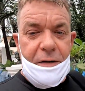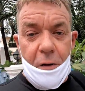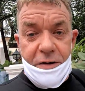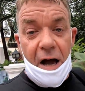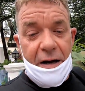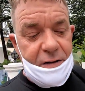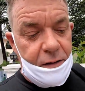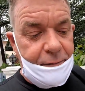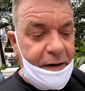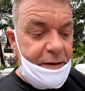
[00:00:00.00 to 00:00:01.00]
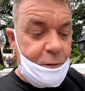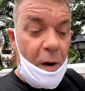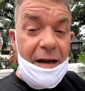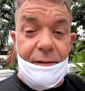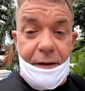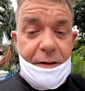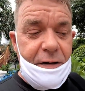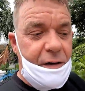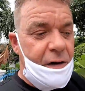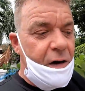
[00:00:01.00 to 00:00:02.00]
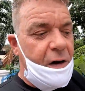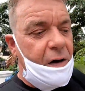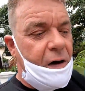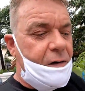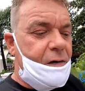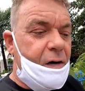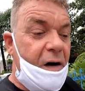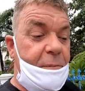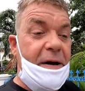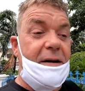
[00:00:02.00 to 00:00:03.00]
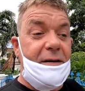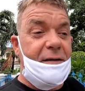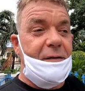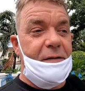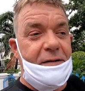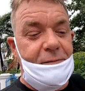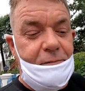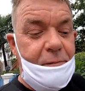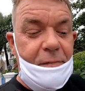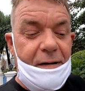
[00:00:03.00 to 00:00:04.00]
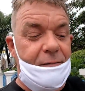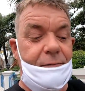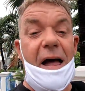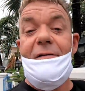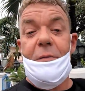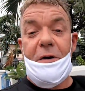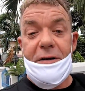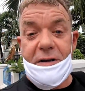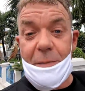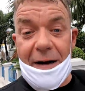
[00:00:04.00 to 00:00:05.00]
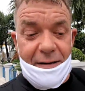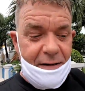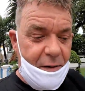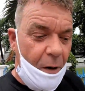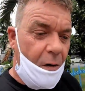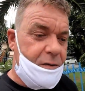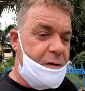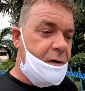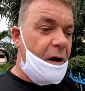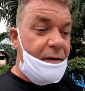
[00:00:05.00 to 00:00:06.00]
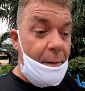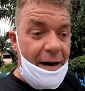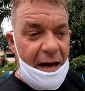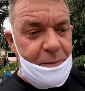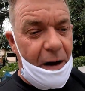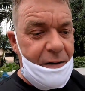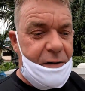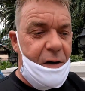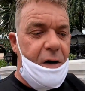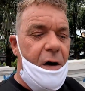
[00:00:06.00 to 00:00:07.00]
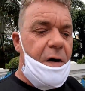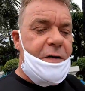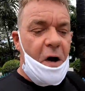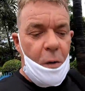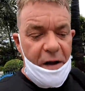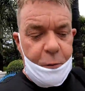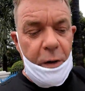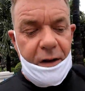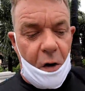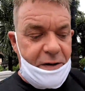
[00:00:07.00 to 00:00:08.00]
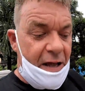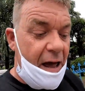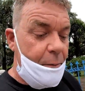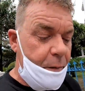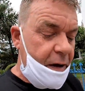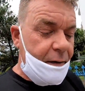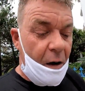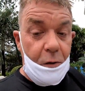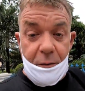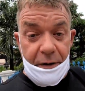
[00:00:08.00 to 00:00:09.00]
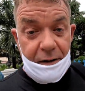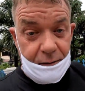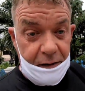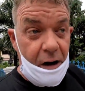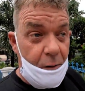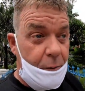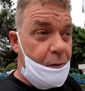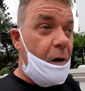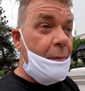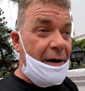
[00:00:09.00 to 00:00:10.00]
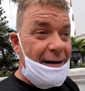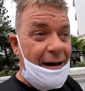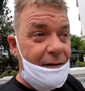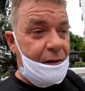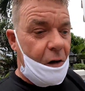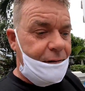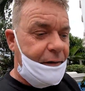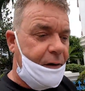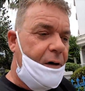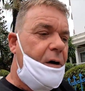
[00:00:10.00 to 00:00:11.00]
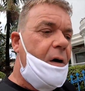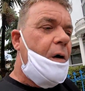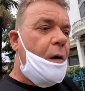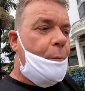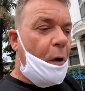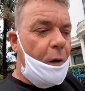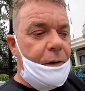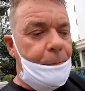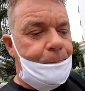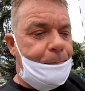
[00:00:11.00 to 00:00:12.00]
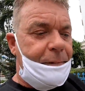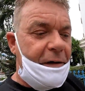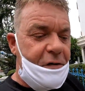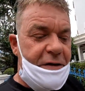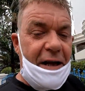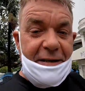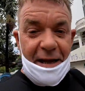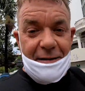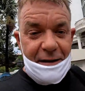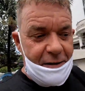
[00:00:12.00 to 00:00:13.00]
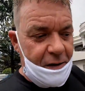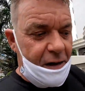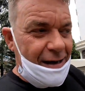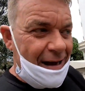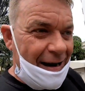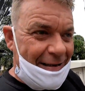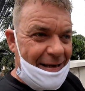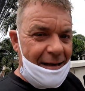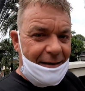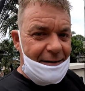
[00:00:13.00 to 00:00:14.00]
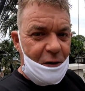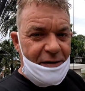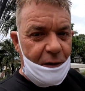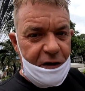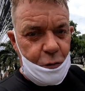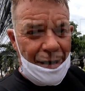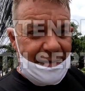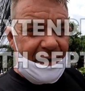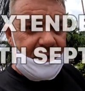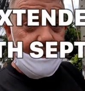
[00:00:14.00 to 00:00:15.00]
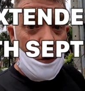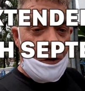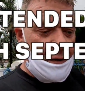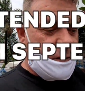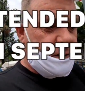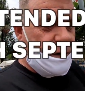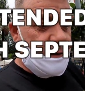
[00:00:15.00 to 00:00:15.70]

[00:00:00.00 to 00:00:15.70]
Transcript: Those guys on the visa waivers have been everybody's spenders in the bars, you know, them and expats. So if we lost them, then that would have been, you know, quite a big nail in the coffin. But they've just extended it and extended it until the 26th of August.